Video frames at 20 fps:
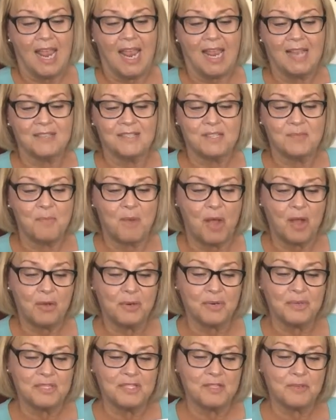and small
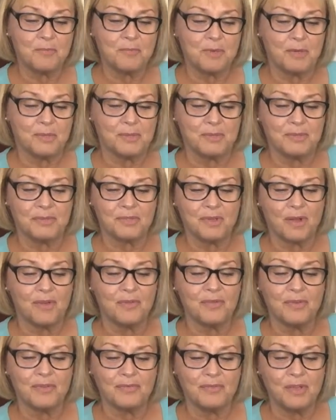crystal bowls
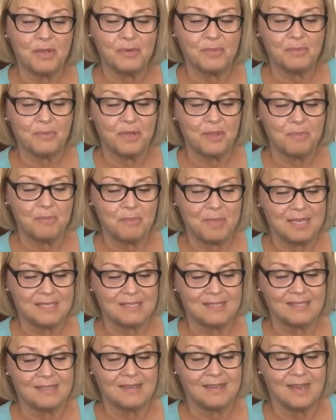overflowed with
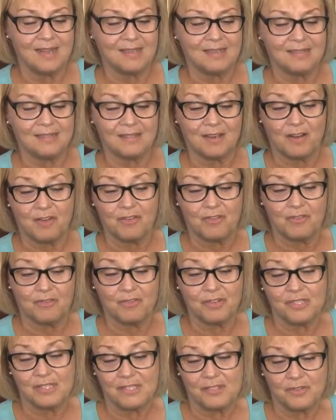mints and nuts, and
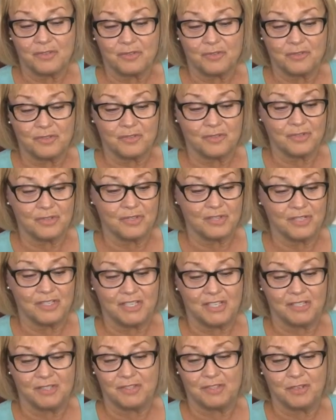crystal
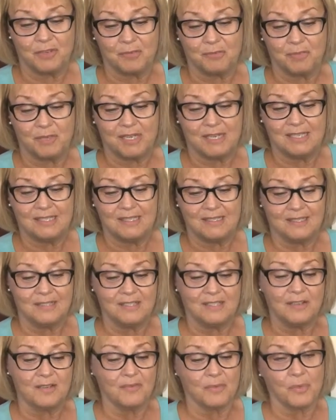dessert plates and
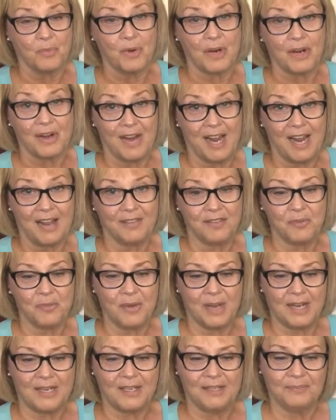silverware at the
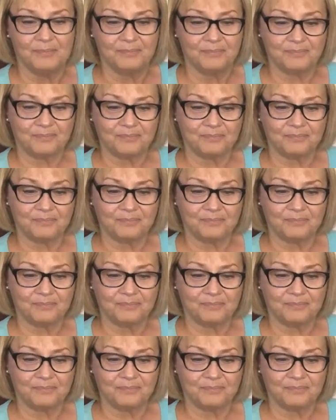ready.